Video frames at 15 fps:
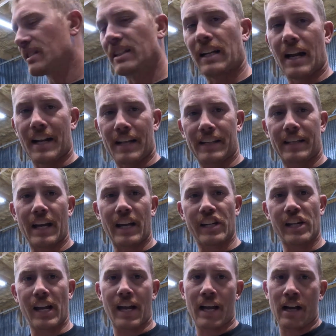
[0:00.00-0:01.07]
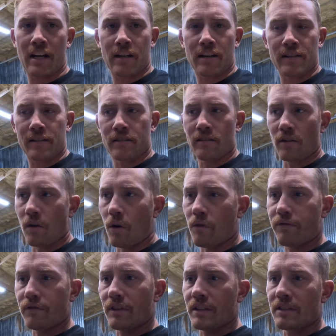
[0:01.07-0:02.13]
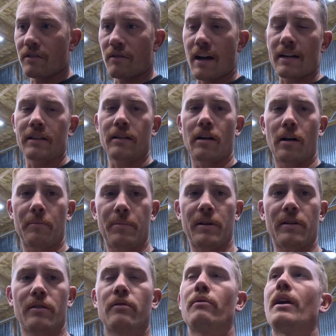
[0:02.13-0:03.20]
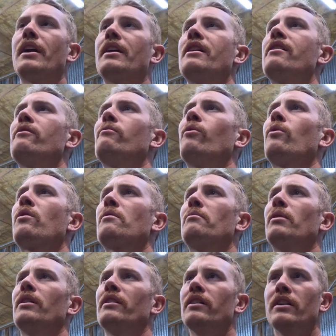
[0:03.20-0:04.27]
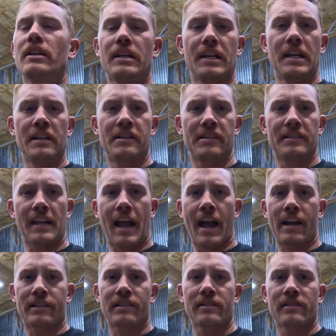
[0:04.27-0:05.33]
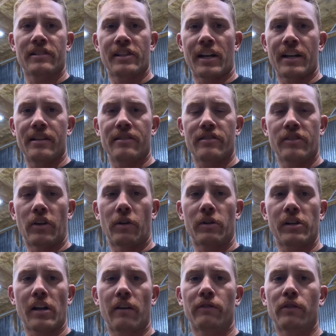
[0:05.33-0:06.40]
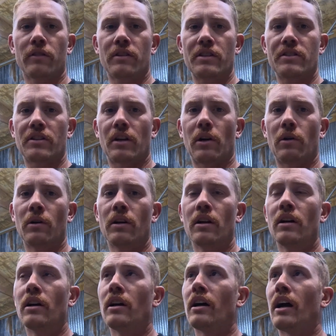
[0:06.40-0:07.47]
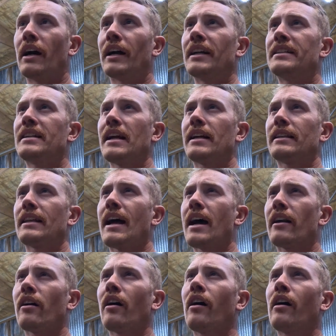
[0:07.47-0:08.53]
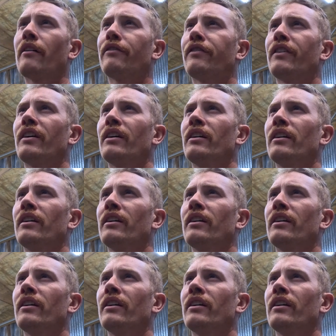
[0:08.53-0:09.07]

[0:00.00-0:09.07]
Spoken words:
kind of catch air and hopefully direct it up into the radiator more, but it just acts as a giant snow shovel. So I got to take that off,